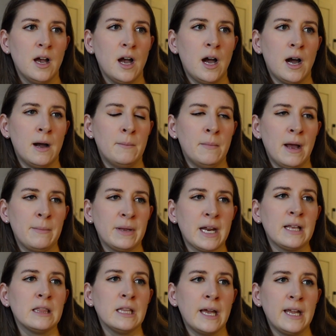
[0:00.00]
I mean,
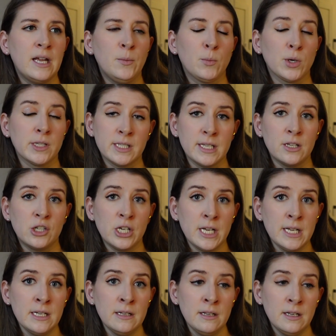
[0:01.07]
I like
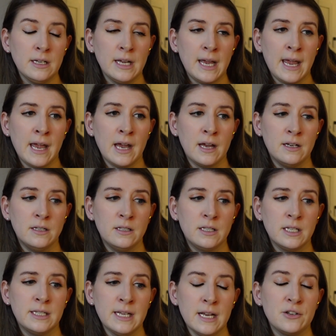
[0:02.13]
precision and
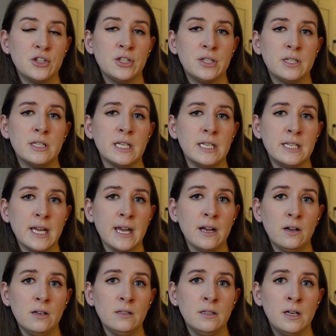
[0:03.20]
attention to
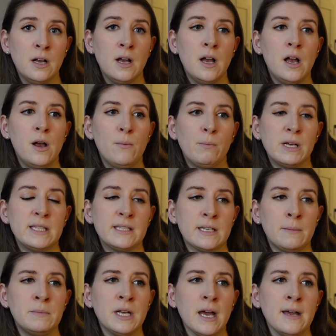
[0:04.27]
detail, but
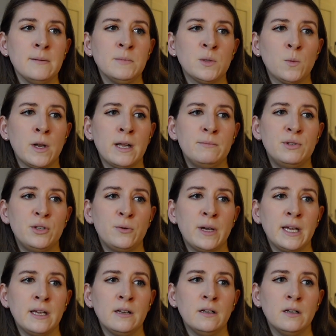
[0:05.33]
sometimes when I'm
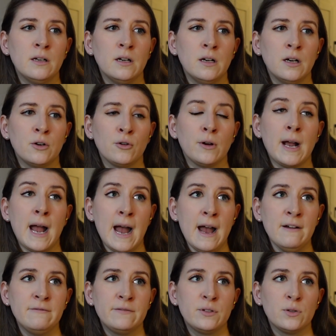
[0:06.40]
doing a
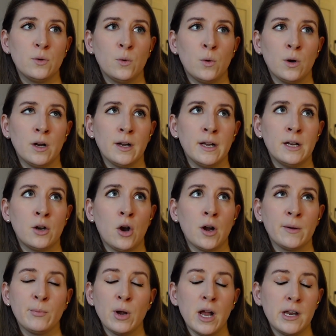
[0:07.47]
craft or an
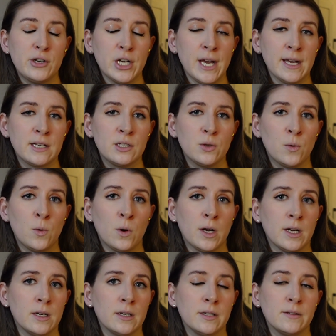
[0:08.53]
art project
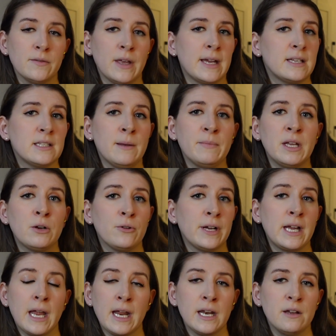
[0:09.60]
or like something
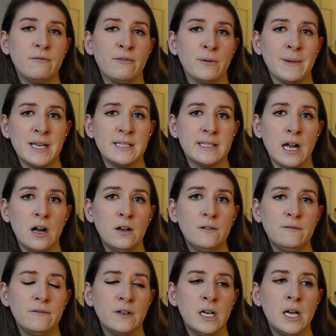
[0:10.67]
creative for
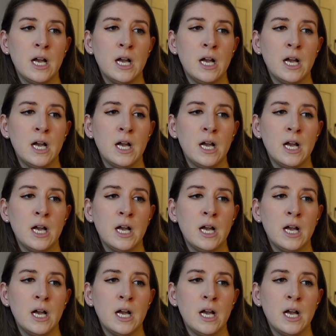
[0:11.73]
myself,